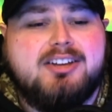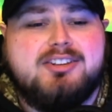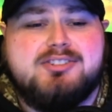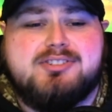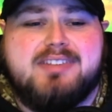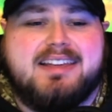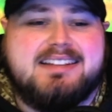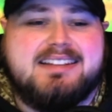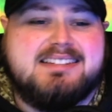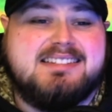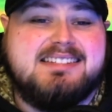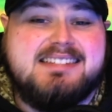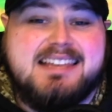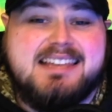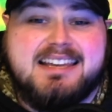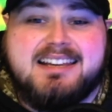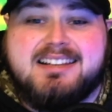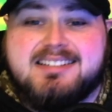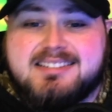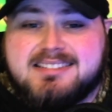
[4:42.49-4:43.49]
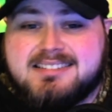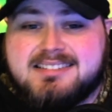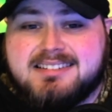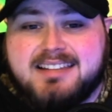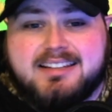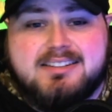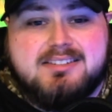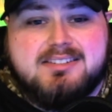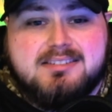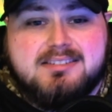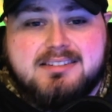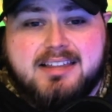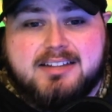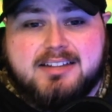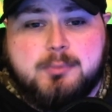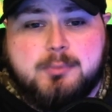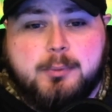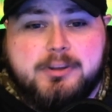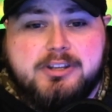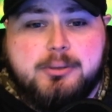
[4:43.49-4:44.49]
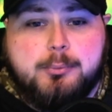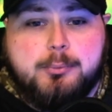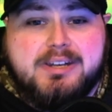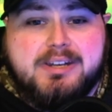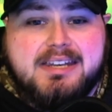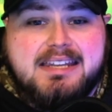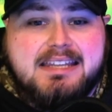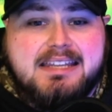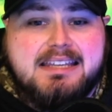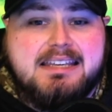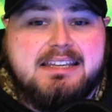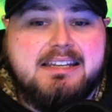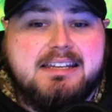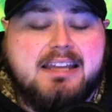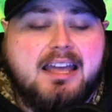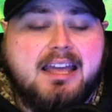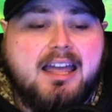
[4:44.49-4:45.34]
so that's six, that's what you would need.